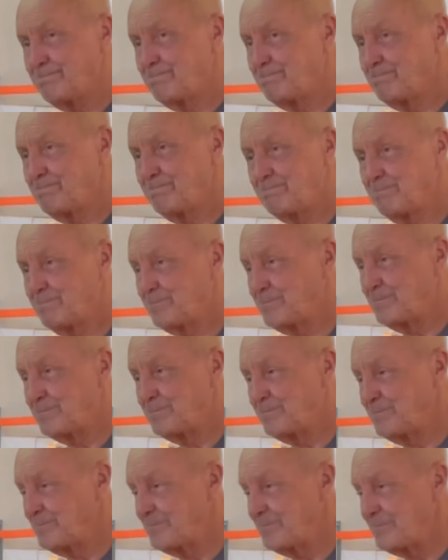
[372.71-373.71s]
So what do you
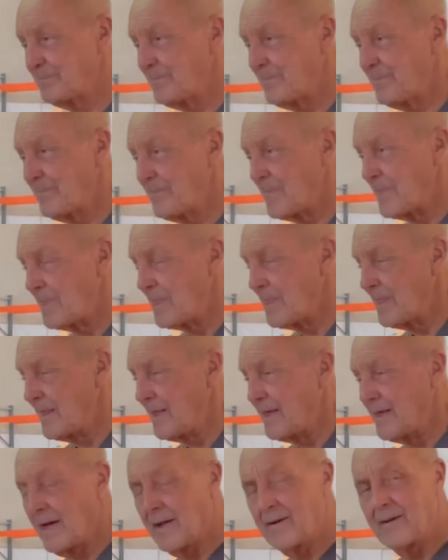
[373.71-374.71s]
reckon?
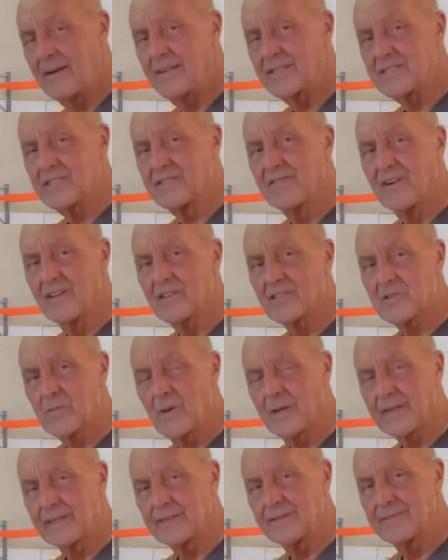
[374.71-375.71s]
I reckon it's a
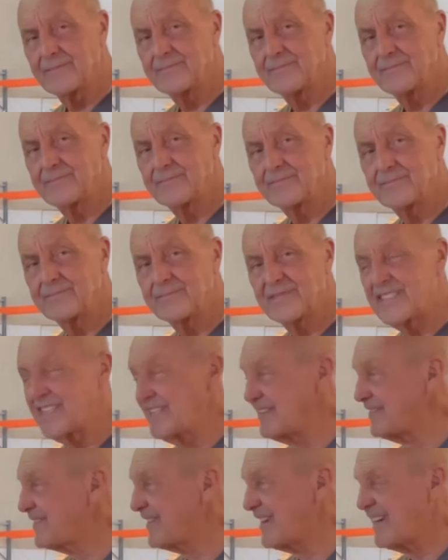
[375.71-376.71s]
Volkswagen
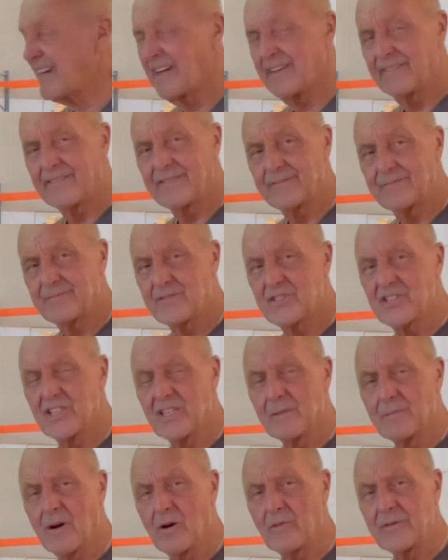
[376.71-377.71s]
T5
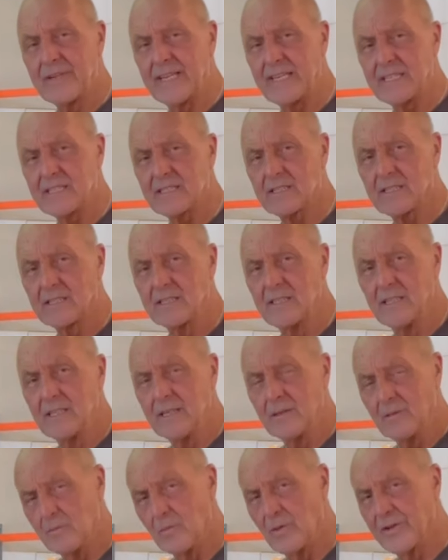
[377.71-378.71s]
turbo diesel
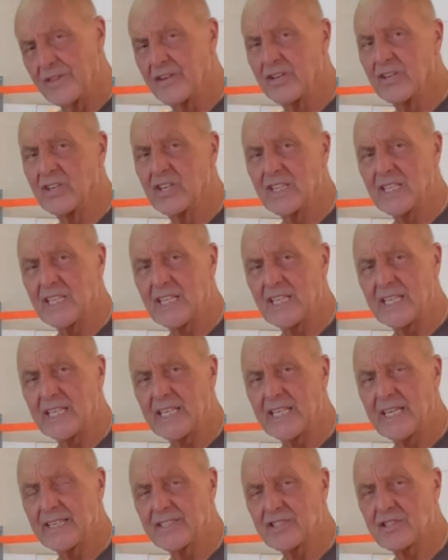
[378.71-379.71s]
yeah. with an oil leak
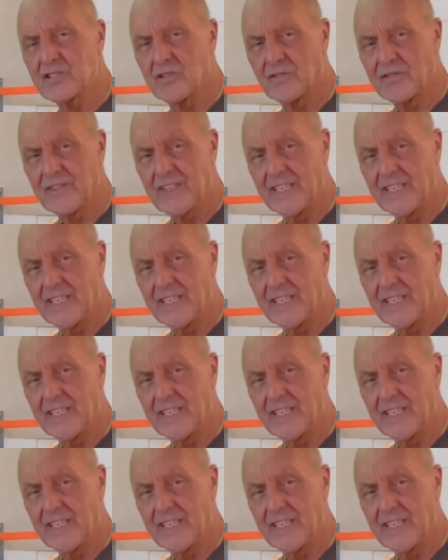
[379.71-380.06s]
and a stuffed